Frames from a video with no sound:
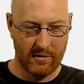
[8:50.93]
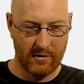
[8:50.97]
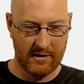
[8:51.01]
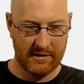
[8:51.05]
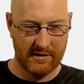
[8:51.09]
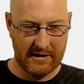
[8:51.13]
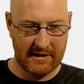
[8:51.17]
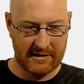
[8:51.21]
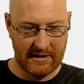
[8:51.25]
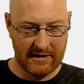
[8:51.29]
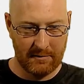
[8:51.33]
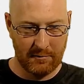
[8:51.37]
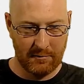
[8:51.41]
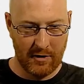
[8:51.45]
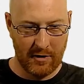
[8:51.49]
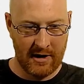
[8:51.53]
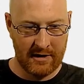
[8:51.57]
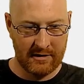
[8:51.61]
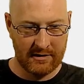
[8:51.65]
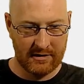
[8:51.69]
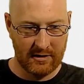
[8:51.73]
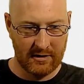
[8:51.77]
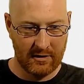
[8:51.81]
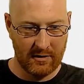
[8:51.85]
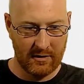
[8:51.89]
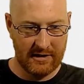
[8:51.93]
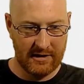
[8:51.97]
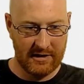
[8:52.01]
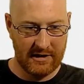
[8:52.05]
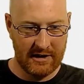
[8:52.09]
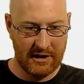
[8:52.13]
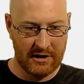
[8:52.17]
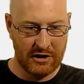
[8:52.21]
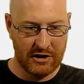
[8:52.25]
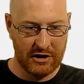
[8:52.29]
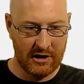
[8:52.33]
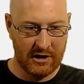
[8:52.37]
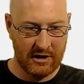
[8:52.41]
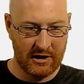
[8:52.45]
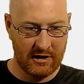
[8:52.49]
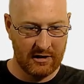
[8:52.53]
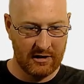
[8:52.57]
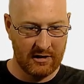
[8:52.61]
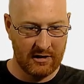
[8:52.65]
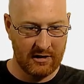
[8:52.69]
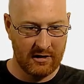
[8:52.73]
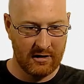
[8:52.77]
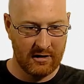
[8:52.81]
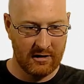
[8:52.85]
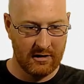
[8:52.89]
Does that seem right? So
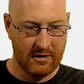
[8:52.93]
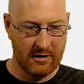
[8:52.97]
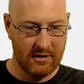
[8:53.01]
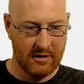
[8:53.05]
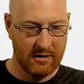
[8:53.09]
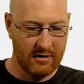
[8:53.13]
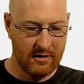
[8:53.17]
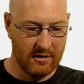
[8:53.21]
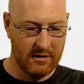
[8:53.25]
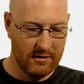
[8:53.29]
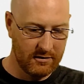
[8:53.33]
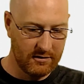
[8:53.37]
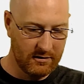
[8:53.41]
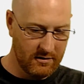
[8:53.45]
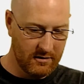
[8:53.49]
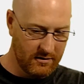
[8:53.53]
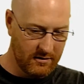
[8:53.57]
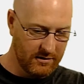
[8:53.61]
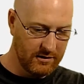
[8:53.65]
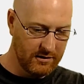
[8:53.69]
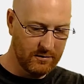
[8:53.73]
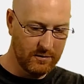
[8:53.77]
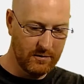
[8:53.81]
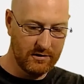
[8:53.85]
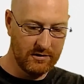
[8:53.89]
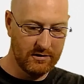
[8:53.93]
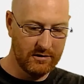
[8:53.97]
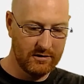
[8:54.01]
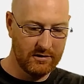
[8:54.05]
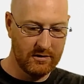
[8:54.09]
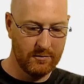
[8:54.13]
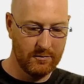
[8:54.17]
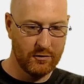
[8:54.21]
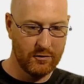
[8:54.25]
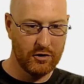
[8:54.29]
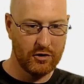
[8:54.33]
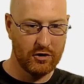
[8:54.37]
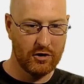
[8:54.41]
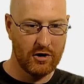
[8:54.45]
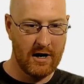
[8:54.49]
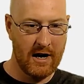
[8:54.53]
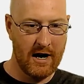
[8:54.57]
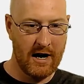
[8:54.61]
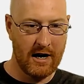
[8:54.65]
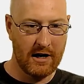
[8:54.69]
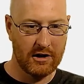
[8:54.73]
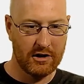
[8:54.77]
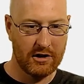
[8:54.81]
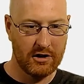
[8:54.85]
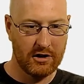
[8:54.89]
addition, let's call this one
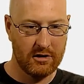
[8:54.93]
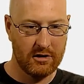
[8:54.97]
subtract.